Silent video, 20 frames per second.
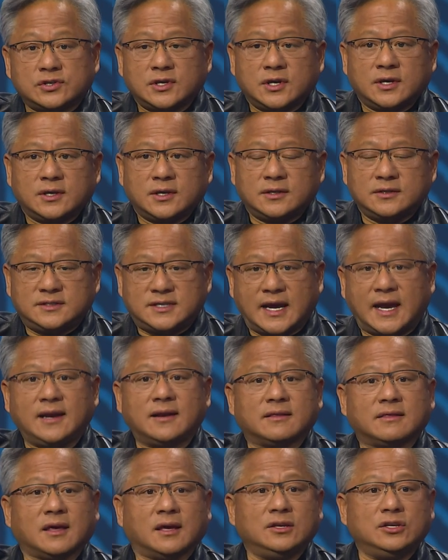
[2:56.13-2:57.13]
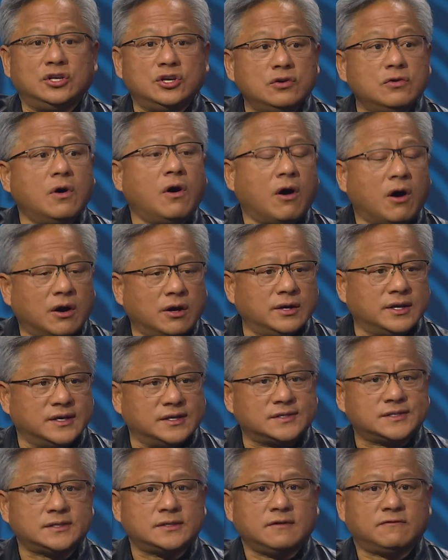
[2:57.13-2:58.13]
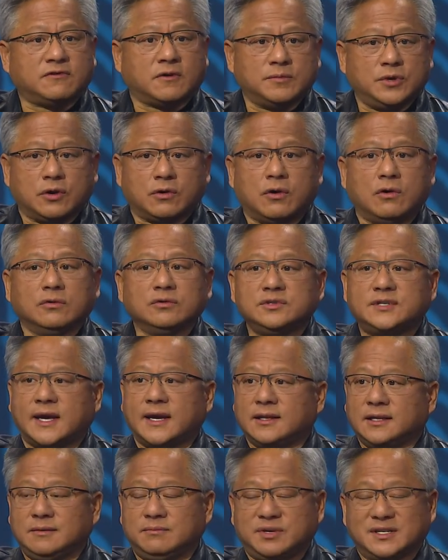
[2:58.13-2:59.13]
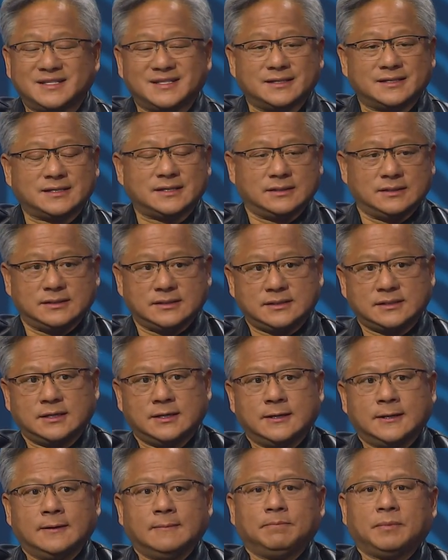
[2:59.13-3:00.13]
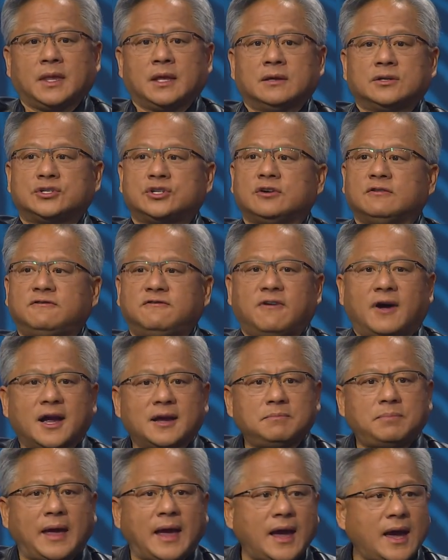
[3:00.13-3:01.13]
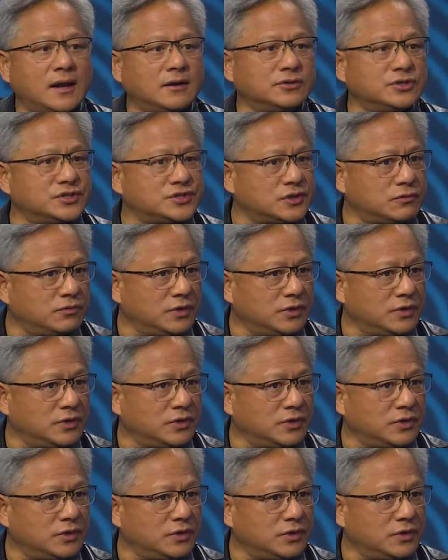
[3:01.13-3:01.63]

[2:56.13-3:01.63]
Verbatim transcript: data that you harness from your own daily businesses to find patterns and